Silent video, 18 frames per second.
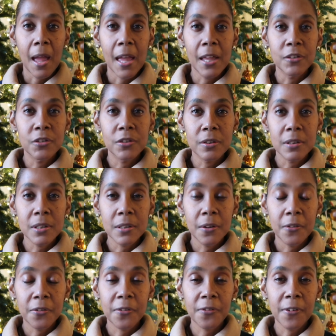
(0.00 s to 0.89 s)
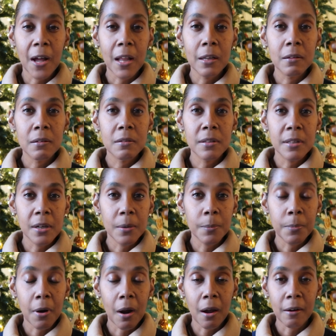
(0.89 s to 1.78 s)
and just follow
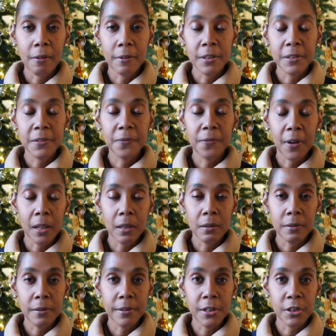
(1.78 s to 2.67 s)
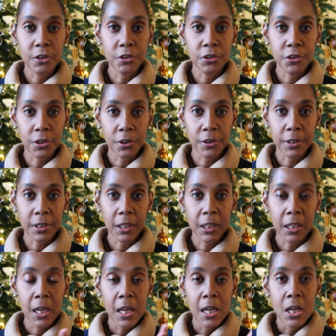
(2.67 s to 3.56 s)
their progress, follow their
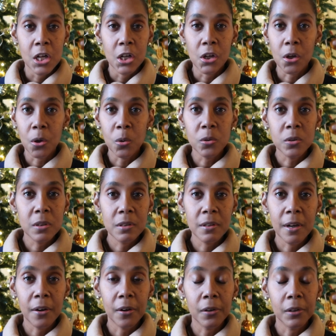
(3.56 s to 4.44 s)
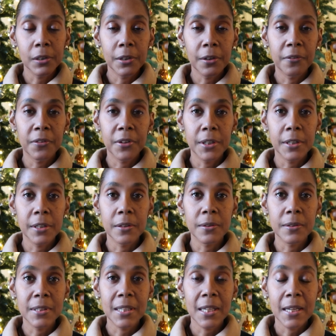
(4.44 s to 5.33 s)
journey, go to their earlier
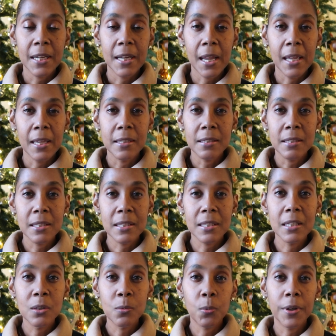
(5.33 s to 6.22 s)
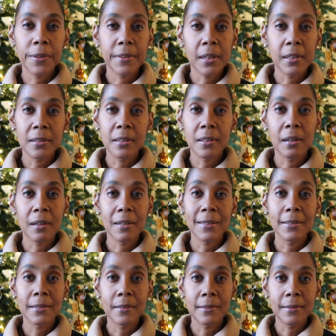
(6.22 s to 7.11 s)
videos and see what they did
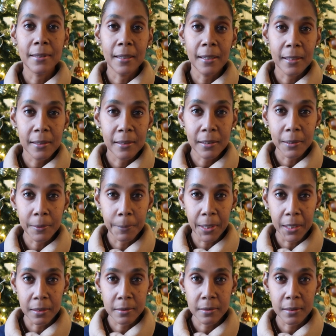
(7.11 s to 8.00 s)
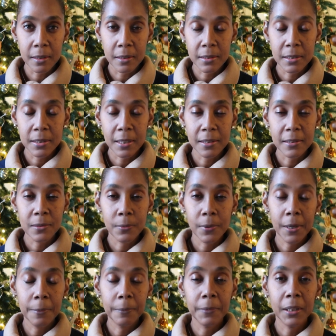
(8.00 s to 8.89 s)
on a daily basis. That's
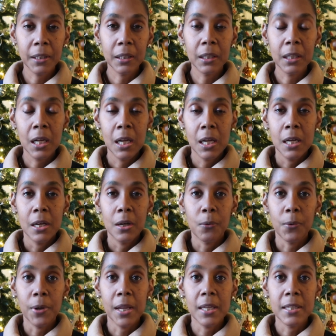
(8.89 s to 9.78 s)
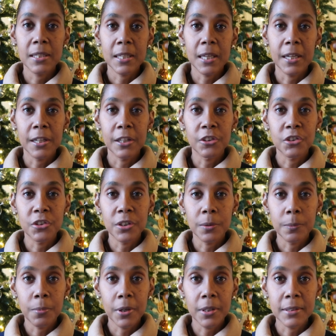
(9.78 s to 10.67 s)
what I mean when I say it
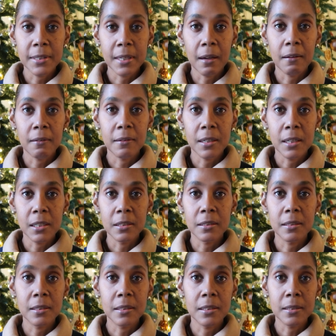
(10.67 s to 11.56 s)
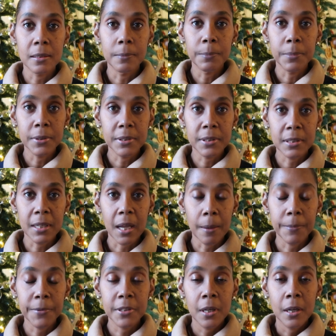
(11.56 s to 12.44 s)
should break down into simple
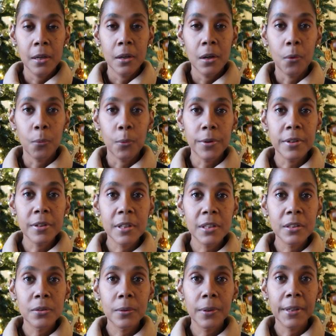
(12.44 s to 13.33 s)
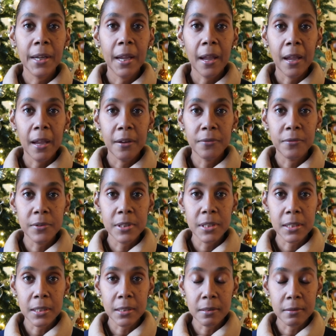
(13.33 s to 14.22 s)
steps. What are they doing
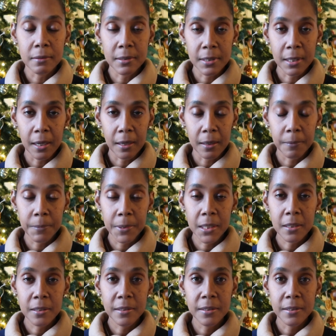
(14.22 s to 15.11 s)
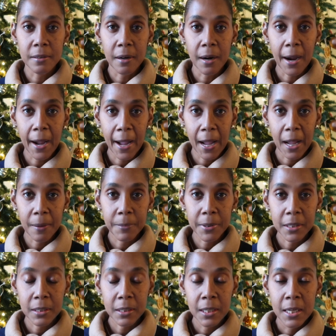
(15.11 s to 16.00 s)
every single day? Because your
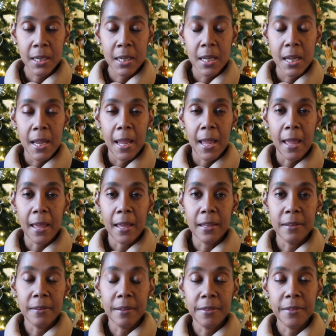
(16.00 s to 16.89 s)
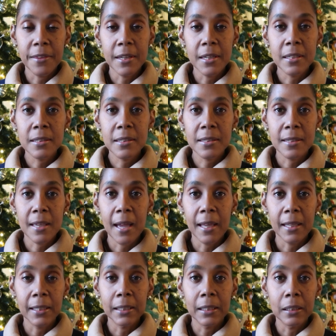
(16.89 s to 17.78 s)
habit and the things
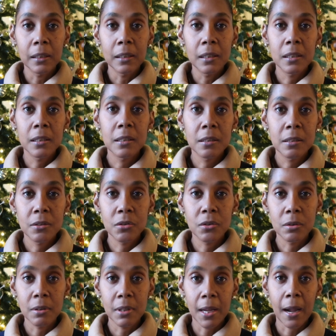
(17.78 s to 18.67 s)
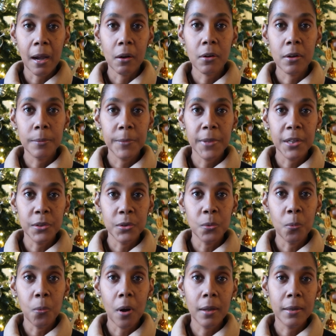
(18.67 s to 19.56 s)
that lead to the outcome that
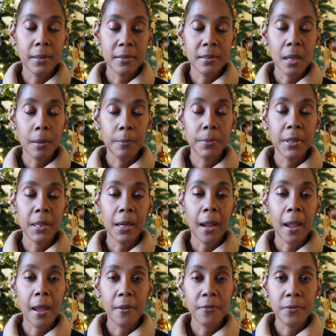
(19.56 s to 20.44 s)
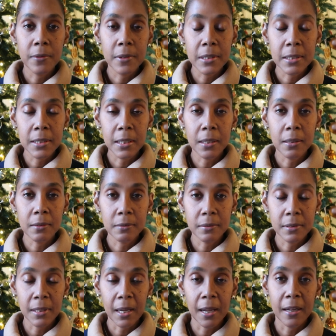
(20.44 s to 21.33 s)
you want is happening every
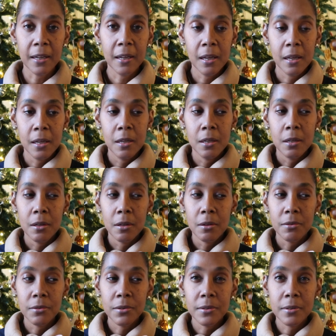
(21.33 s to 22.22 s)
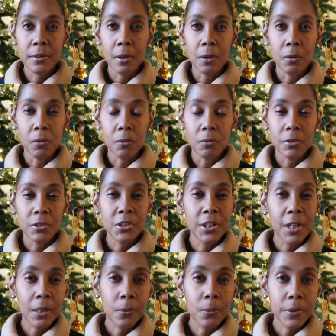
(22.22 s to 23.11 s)
single day. So
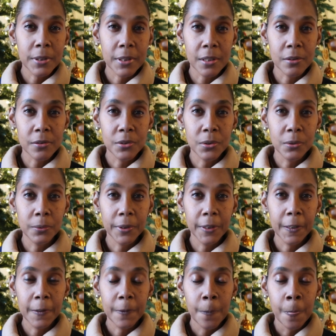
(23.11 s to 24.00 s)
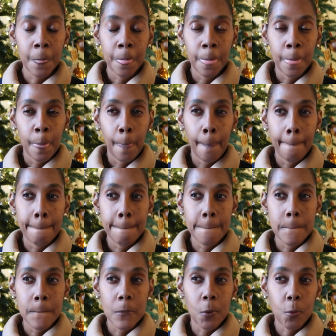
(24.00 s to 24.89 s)
check what they're doing.
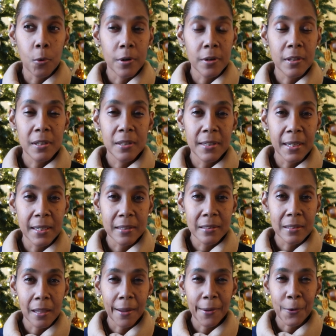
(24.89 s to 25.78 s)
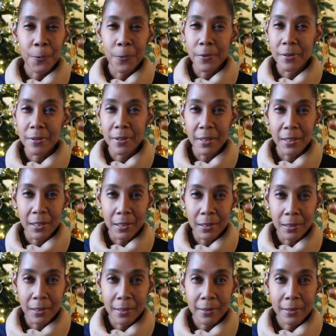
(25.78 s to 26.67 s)
What are their days like? What are they
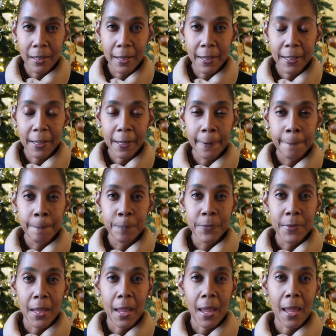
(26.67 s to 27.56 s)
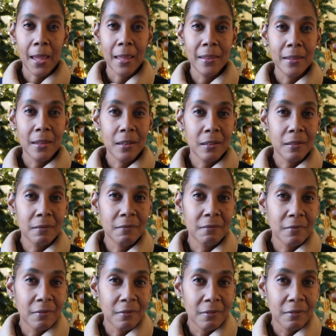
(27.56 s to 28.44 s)
eating like? And
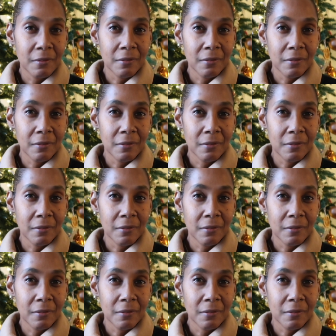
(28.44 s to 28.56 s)
then